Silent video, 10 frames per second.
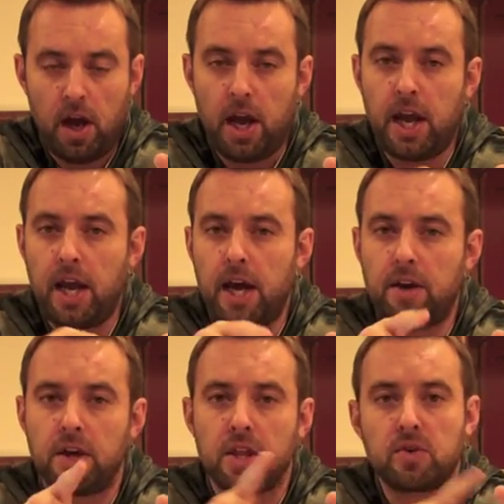and
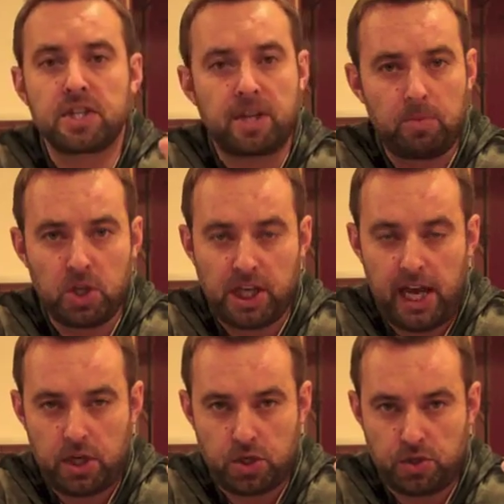there is
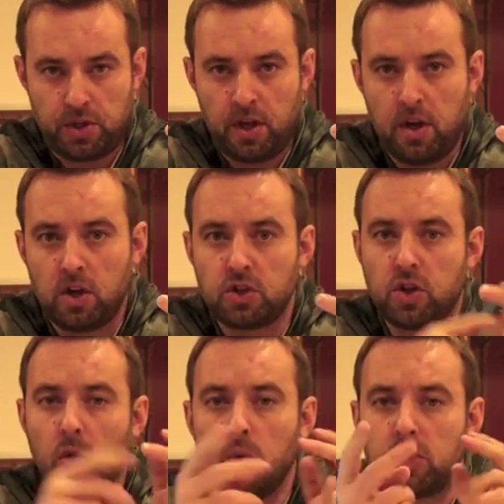communication.
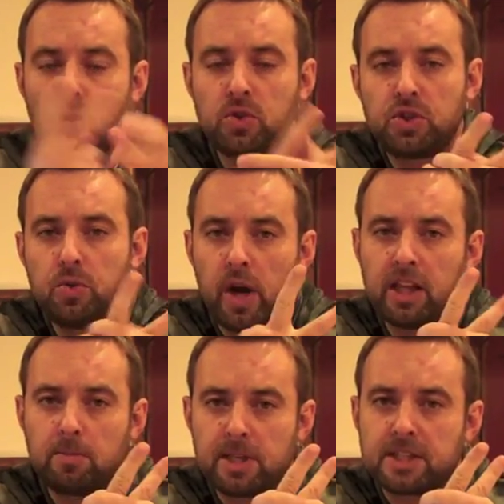So those two
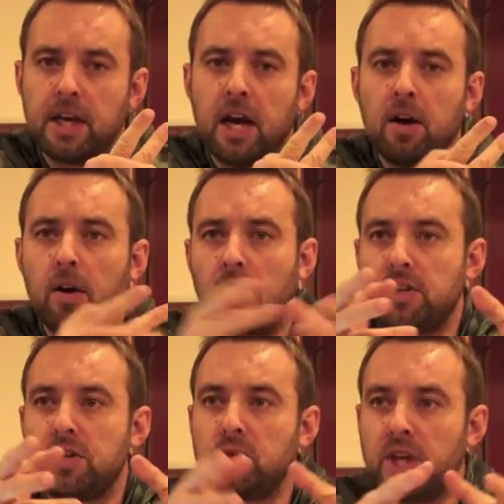elements
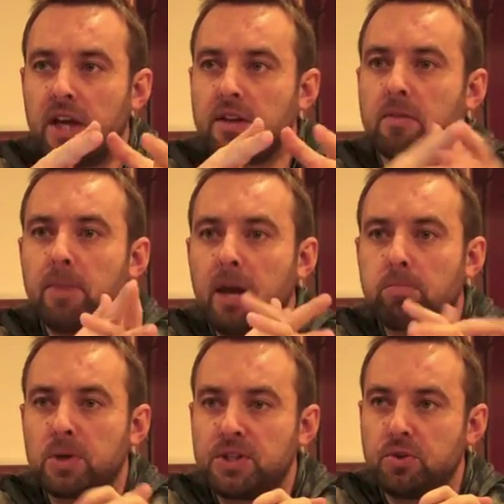together may
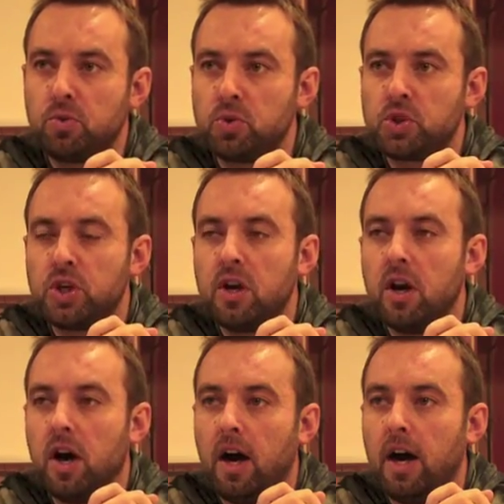produce
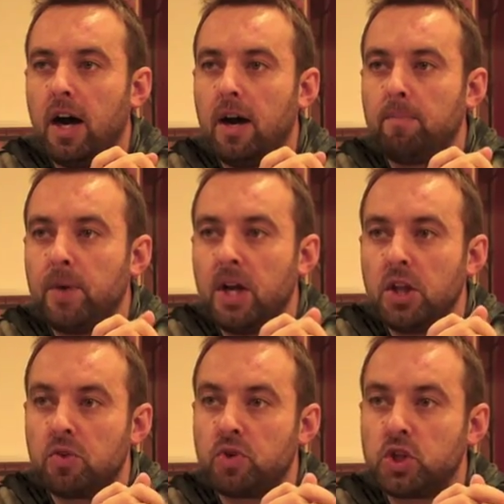um,
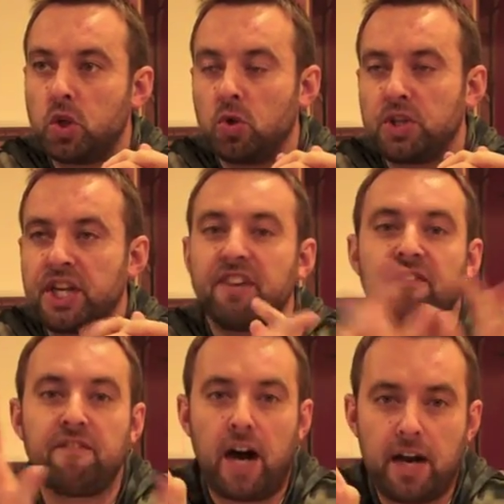the resulting
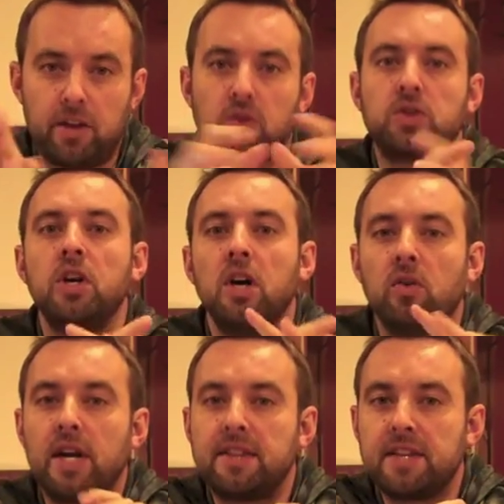files,
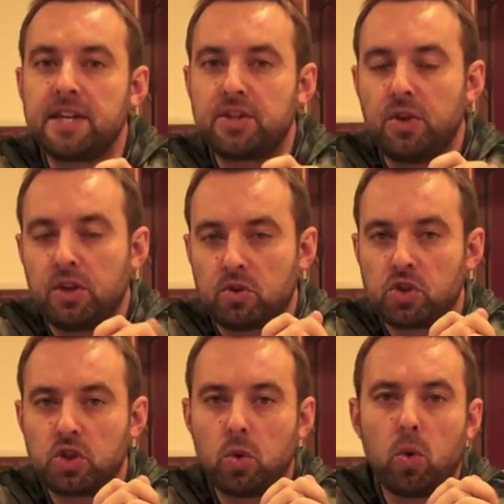right? Things you need to
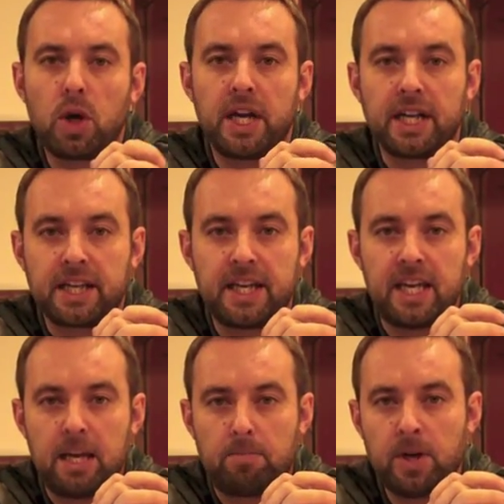store and
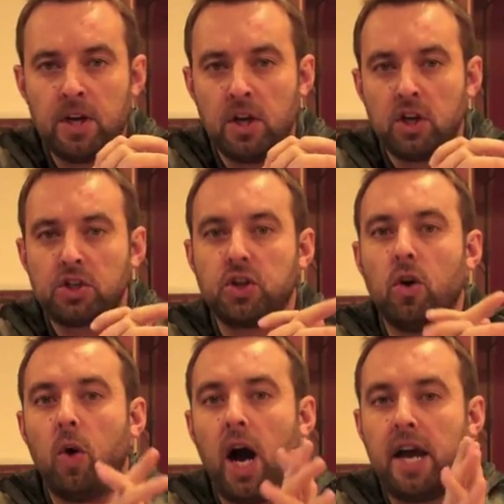keep.
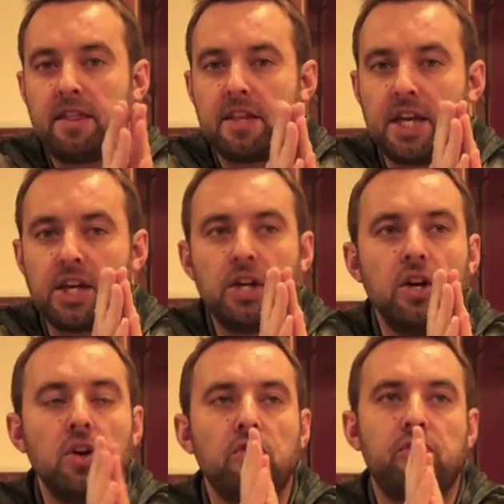So I think
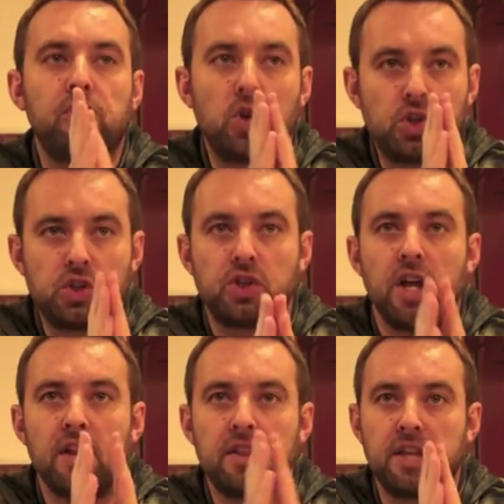first
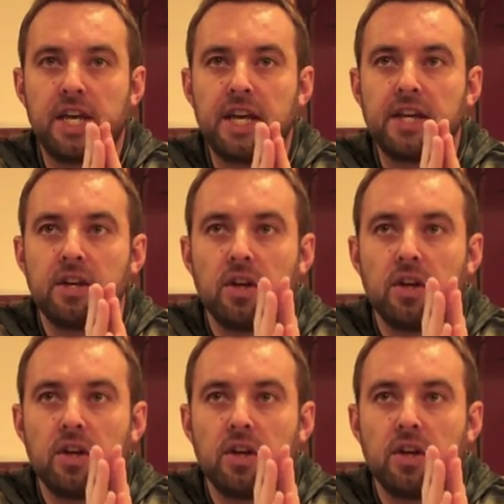thing